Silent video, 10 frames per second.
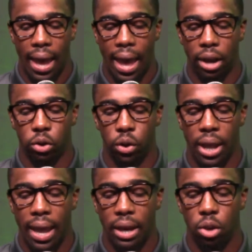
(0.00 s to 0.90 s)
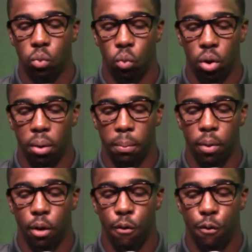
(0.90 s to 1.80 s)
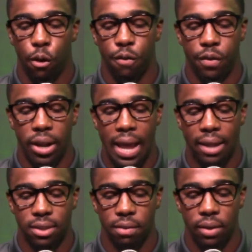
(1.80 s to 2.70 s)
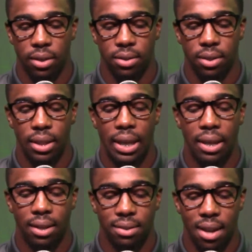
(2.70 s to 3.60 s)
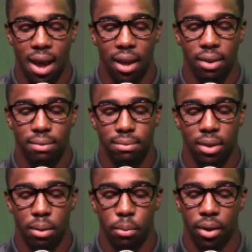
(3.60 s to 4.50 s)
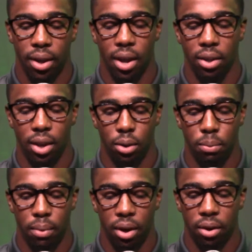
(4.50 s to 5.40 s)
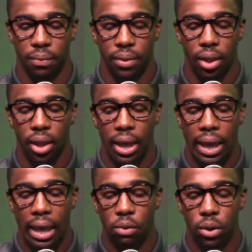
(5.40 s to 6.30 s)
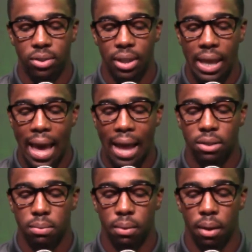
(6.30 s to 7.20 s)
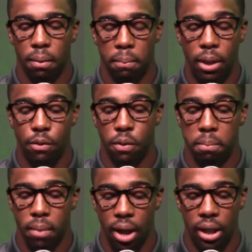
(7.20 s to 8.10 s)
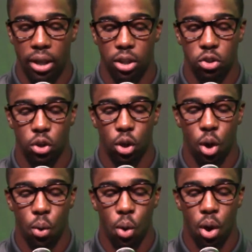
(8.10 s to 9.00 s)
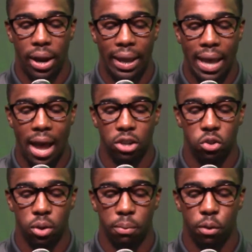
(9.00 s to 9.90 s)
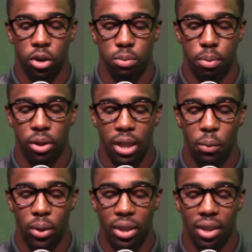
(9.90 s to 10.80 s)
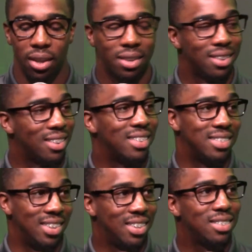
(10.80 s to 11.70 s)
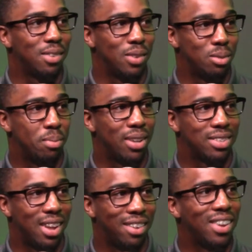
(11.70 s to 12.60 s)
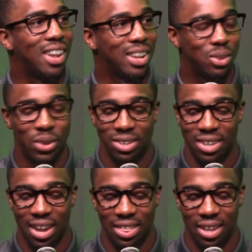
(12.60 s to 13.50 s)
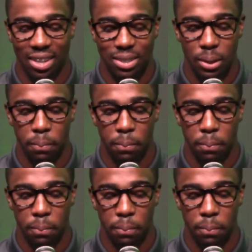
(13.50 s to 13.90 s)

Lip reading: and creating room for fun activities. He does not. Come on, guy, you got to do better. He recently asked me for money to go on a guy's trip for his birthday weekend. See, he's living his best life. I like the way this guy thinks.